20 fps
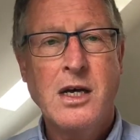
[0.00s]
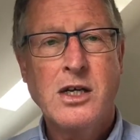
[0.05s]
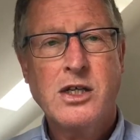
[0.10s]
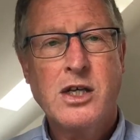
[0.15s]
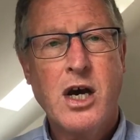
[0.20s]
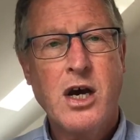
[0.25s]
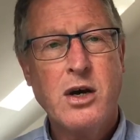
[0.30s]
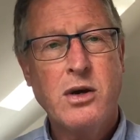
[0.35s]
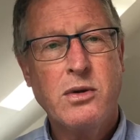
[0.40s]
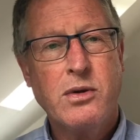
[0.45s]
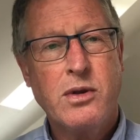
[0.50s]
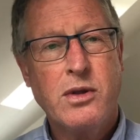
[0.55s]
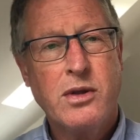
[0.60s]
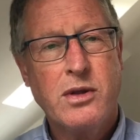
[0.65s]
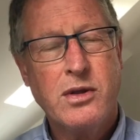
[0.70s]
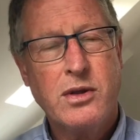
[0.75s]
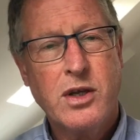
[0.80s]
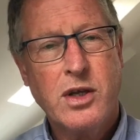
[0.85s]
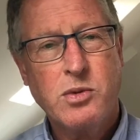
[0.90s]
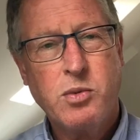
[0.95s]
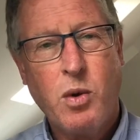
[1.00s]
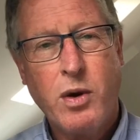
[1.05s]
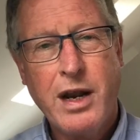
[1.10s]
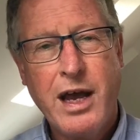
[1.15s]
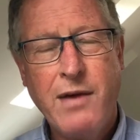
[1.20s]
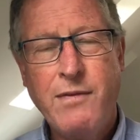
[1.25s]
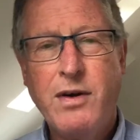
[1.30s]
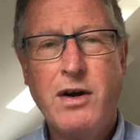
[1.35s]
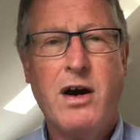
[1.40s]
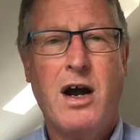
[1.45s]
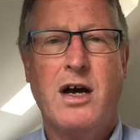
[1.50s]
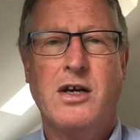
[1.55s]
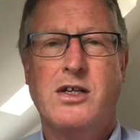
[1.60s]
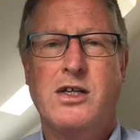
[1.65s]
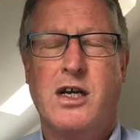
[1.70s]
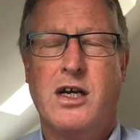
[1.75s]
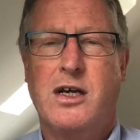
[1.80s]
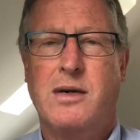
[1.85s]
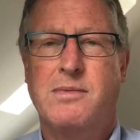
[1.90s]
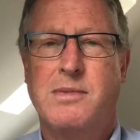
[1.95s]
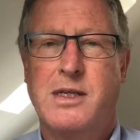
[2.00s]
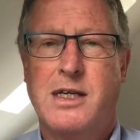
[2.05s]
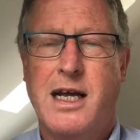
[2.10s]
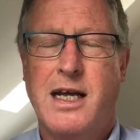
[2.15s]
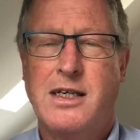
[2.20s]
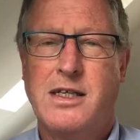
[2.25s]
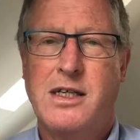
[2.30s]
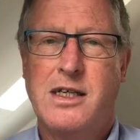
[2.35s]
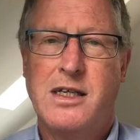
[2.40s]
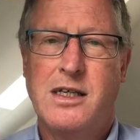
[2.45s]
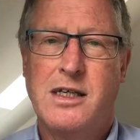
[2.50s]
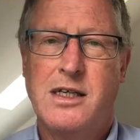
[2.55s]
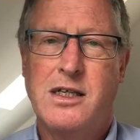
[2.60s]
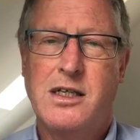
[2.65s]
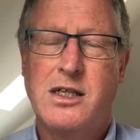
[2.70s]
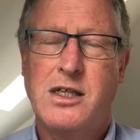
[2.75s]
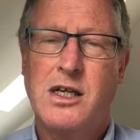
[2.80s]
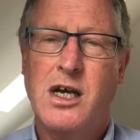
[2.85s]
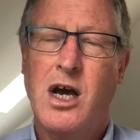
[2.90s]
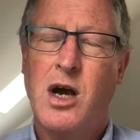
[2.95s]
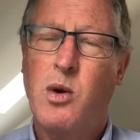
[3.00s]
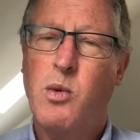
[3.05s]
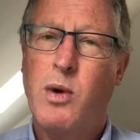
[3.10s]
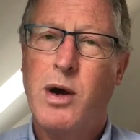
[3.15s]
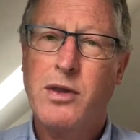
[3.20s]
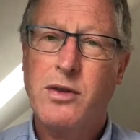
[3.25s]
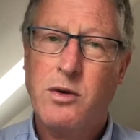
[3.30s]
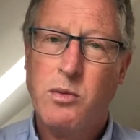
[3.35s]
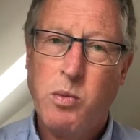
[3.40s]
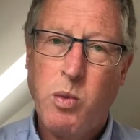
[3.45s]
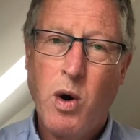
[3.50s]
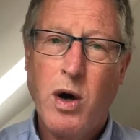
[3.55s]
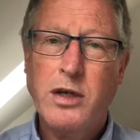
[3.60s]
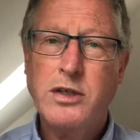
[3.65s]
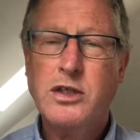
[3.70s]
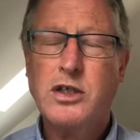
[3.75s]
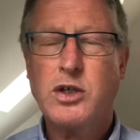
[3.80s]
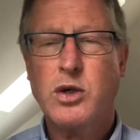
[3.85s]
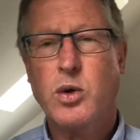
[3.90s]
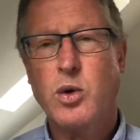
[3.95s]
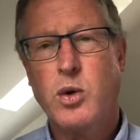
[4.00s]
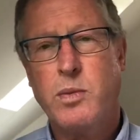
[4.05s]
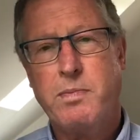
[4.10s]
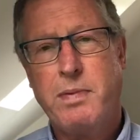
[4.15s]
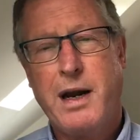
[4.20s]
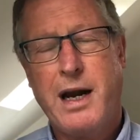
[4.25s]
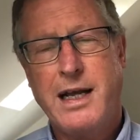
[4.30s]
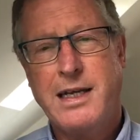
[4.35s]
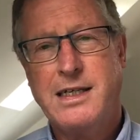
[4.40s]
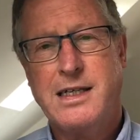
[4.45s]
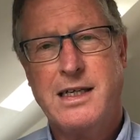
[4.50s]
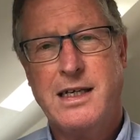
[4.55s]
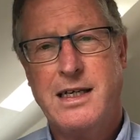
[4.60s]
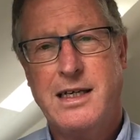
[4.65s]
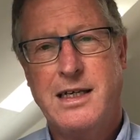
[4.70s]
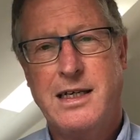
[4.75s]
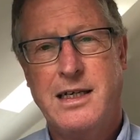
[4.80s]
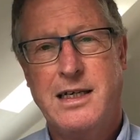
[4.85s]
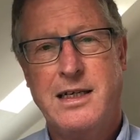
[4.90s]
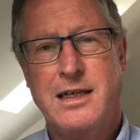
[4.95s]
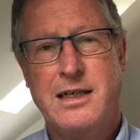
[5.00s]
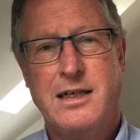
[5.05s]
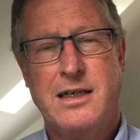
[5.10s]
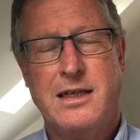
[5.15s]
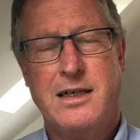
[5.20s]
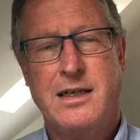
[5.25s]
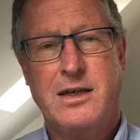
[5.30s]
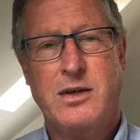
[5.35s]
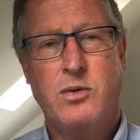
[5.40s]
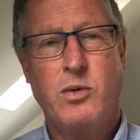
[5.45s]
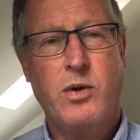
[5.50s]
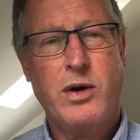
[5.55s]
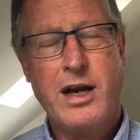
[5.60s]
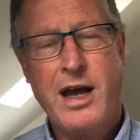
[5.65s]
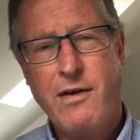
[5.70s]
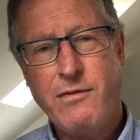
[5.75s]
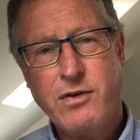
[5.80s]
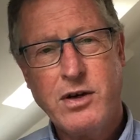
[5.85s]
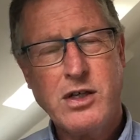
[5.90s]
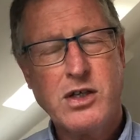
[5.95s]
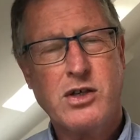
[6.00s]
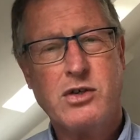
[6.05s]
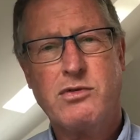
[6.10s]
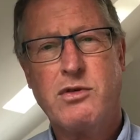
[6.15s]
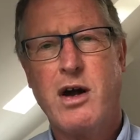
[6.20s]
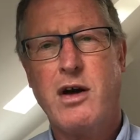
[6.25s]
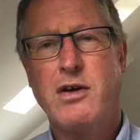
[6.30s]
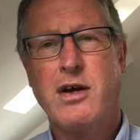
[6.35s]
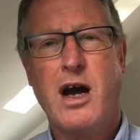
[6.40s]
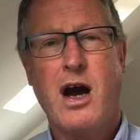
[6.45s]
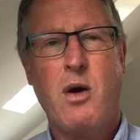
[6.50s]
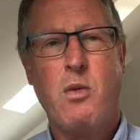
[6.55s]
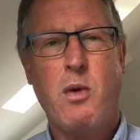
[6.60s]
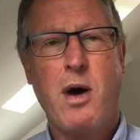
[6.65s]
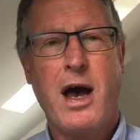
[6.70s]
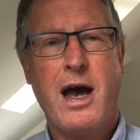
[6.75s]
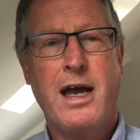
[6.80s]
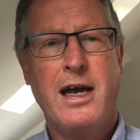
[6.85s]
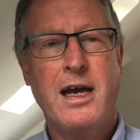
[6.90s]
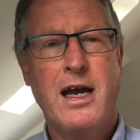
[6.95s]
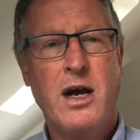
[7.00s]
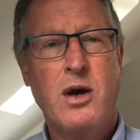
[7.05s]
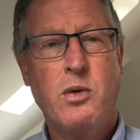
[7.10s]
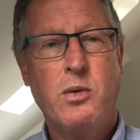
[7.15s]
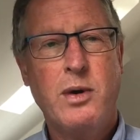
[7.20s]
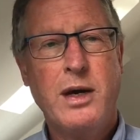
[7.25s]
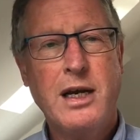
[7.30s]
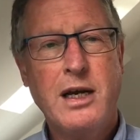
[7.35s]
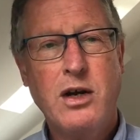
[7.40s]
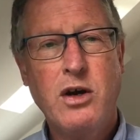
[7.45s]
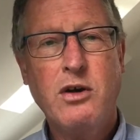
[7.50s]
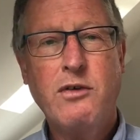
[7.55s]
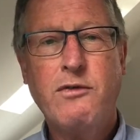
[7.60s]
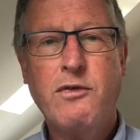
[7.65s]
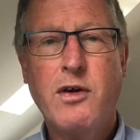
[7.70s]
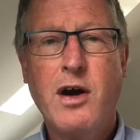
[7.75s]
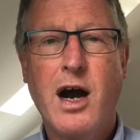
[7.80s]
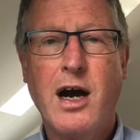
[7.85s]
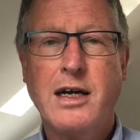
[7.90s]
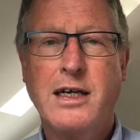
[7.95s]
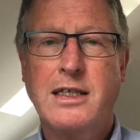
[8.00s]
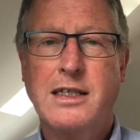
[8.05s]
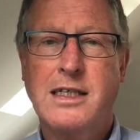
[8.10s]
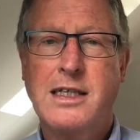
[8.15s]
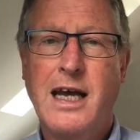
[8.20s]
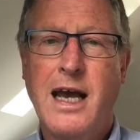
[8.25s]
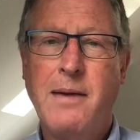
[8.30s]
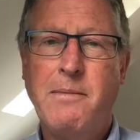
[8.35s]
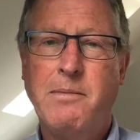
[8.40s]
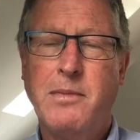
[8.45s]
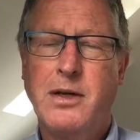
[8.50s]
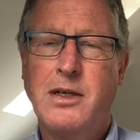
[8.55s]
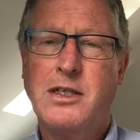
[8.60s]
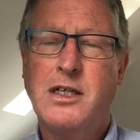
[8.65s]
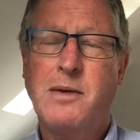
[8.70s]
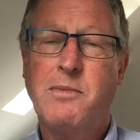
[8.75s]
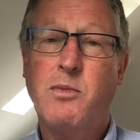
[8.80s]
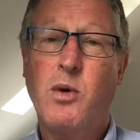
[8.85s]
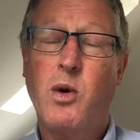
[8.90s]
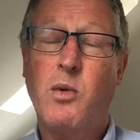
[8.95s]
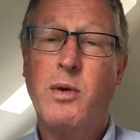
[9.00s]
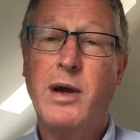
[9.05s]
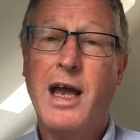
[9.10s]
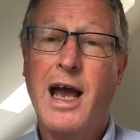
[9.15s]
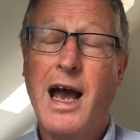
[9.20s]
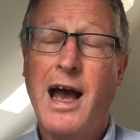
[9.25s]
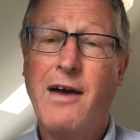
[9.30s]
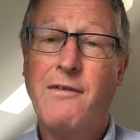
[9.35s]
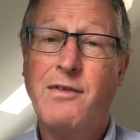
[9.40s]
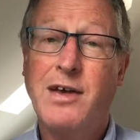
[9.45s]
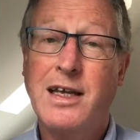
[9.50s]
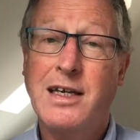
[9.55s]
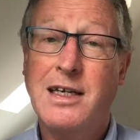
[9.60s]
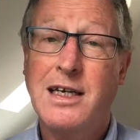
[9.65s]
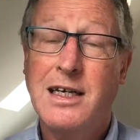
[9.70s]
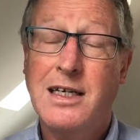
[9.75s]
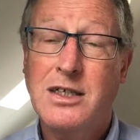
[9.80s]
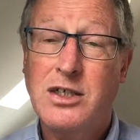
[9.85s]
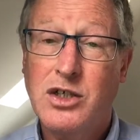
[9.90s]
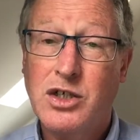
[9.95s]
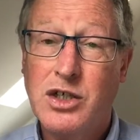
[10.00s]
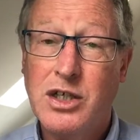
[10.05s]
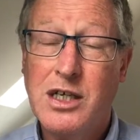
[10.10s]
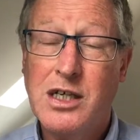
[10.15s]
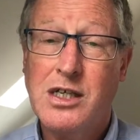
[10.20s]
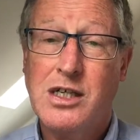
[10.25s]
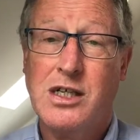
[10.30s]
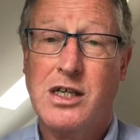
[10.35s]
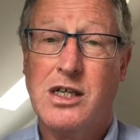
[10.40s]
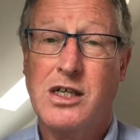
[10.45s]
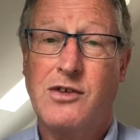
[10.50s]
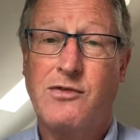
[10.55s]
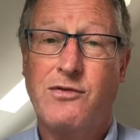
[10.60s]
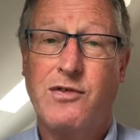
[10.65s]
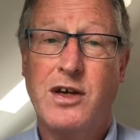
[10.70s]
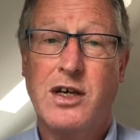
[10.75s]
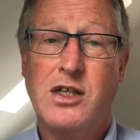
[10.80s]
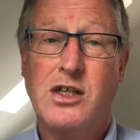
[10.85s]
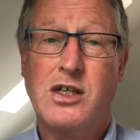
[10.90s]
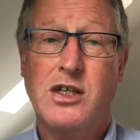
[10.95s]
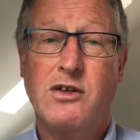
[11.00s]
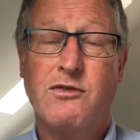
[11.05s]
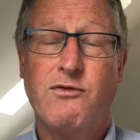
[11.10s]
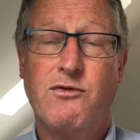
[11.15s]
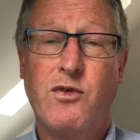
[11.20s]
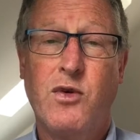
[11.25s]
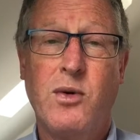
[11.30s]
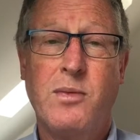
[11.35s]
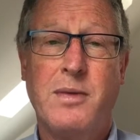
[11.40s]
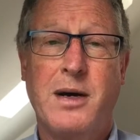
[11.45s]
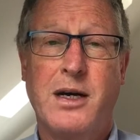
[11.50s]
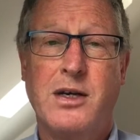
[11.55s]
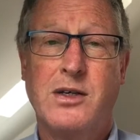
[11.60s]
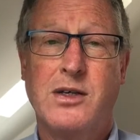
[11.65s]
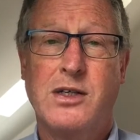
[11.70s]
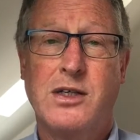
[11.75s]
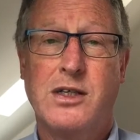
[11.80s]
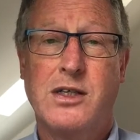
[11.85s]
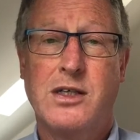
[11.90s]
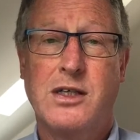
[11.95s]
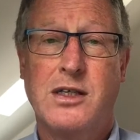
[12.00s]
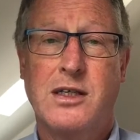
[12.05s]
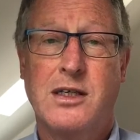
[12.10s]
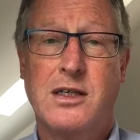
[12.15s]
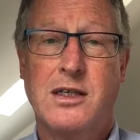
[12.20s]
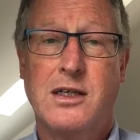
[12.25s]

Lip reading: So that whatever our circumstances, whether want or plenty, whatever is thrown our way, we look for our contentment in what we have in Jesus first and foremost.